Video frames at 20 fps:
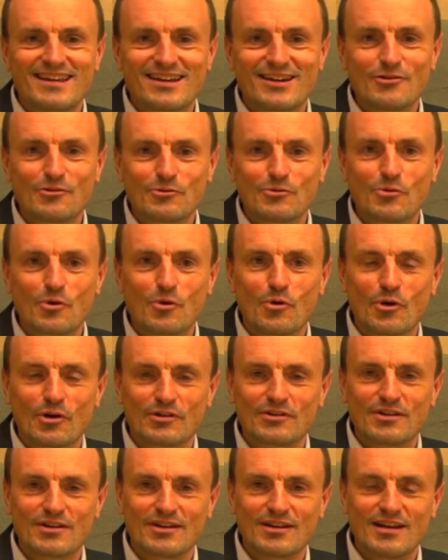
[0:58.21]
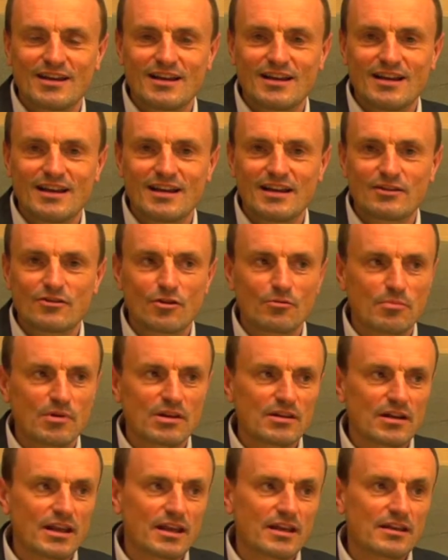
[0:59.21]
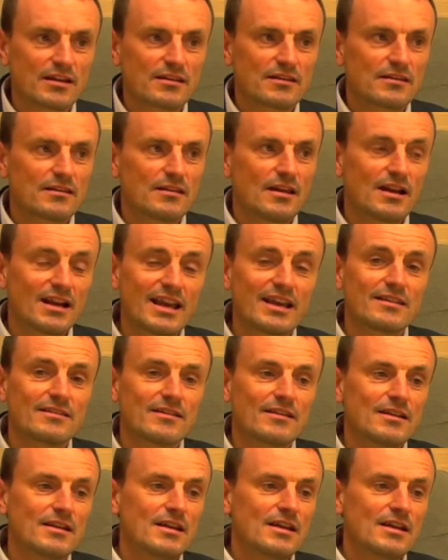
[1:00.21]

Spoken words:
go to court a little bit late.